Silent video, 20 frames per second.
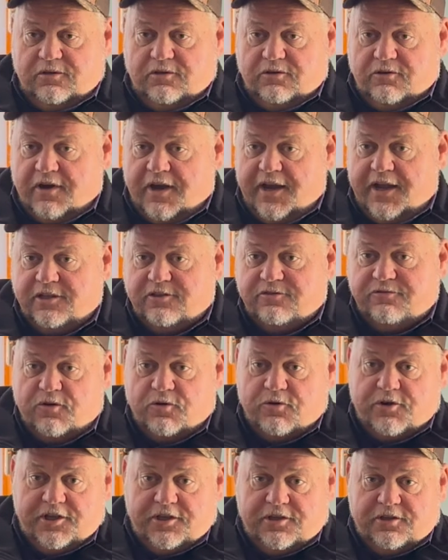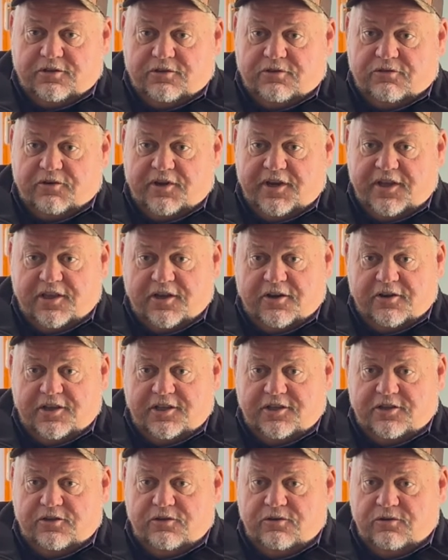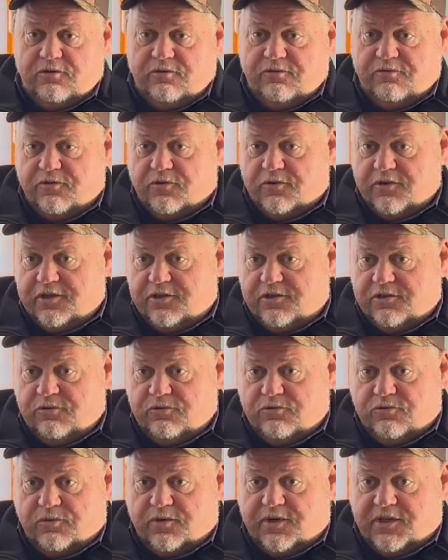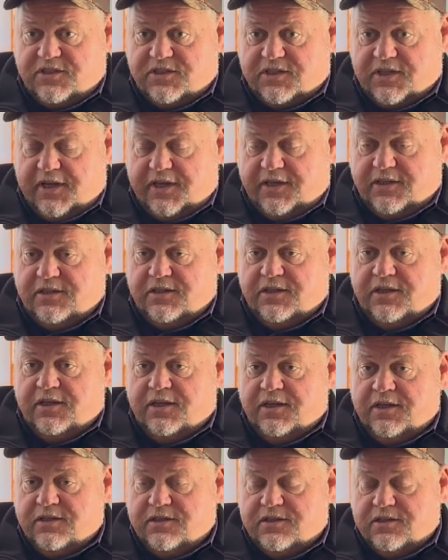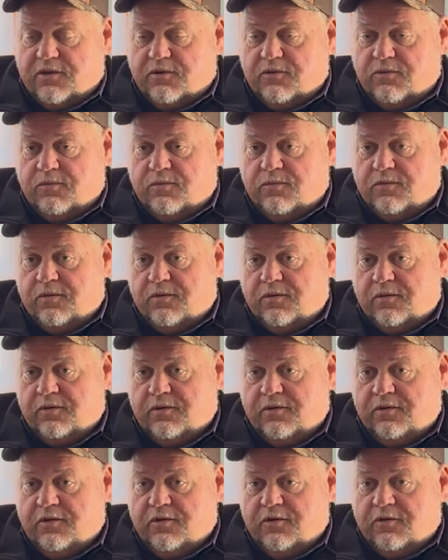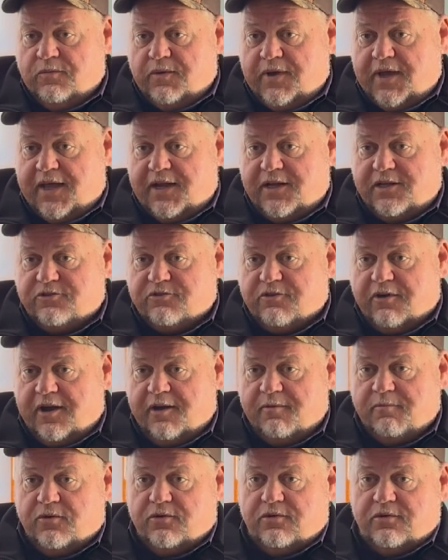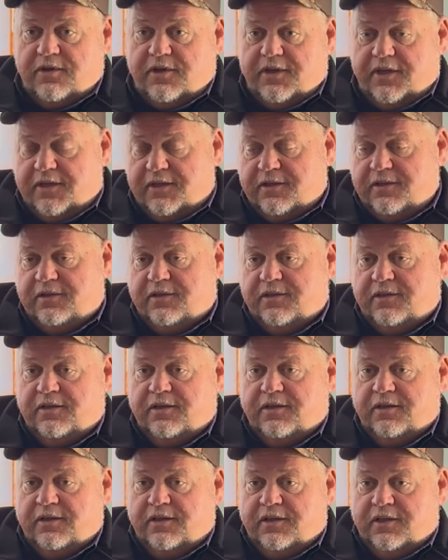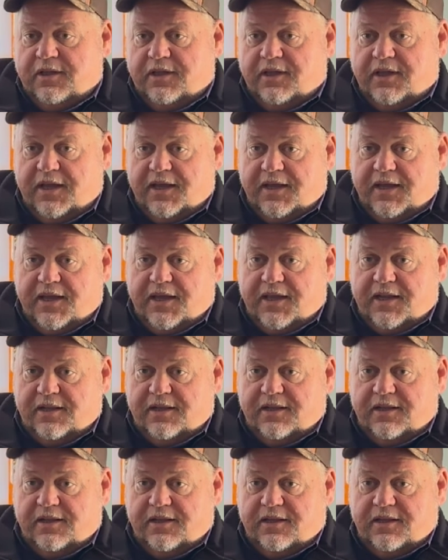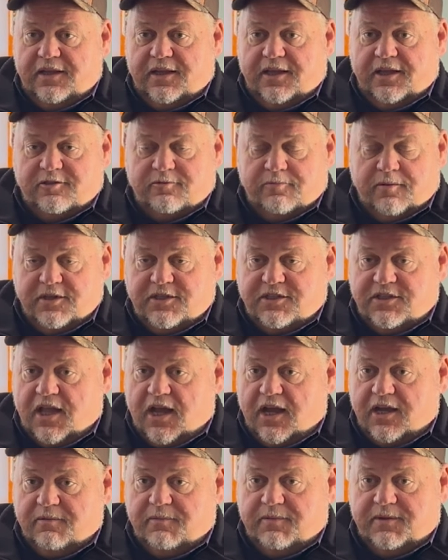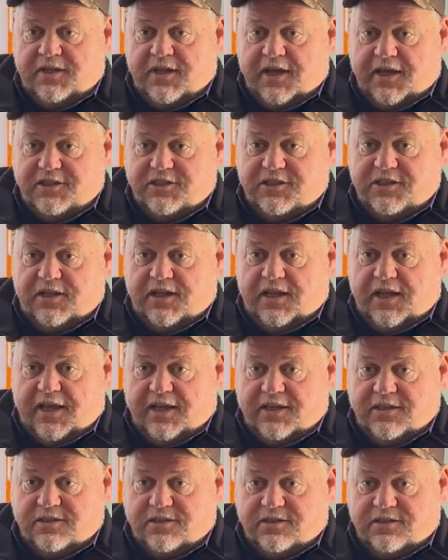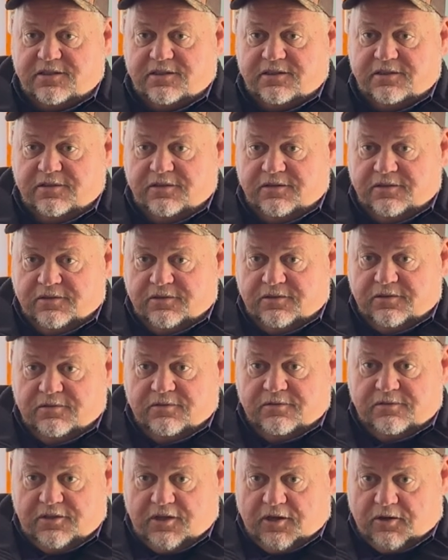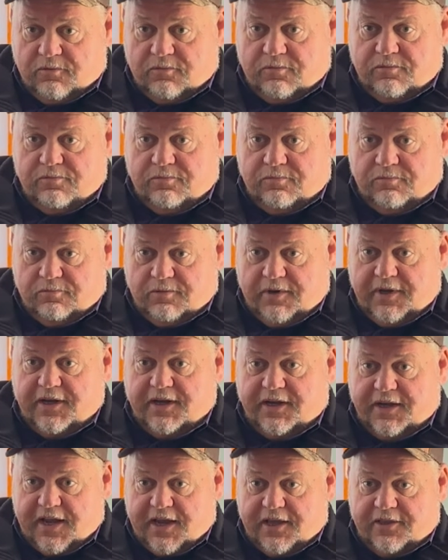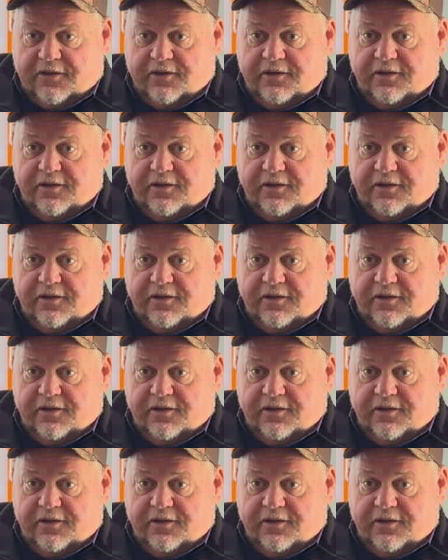grants 4332, 4226. So we had to scramble and get as much documentation as, you know, we could gather.